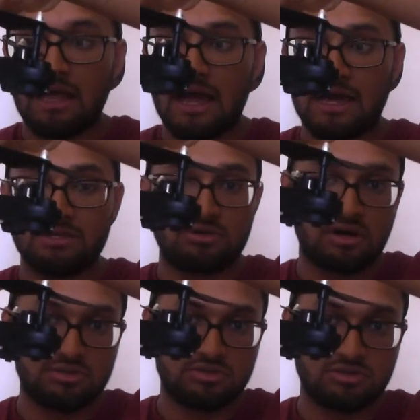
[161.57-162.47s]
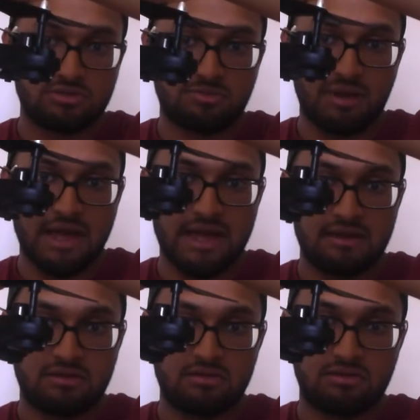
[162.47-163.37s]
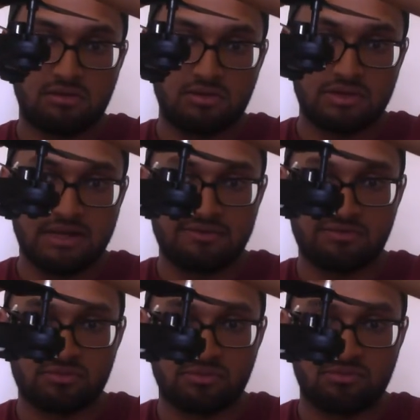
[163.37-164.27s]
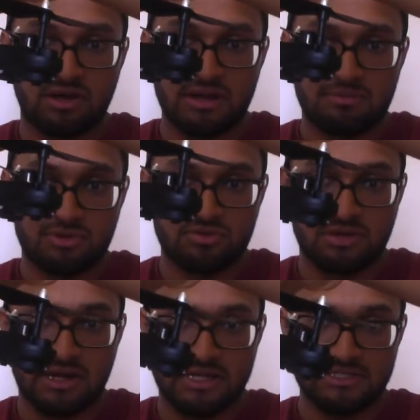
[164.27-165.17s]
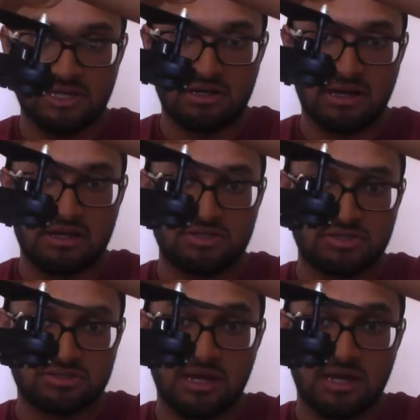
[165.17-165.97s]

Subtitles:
You can't do the pan on the left or the right, but you can actually adjust the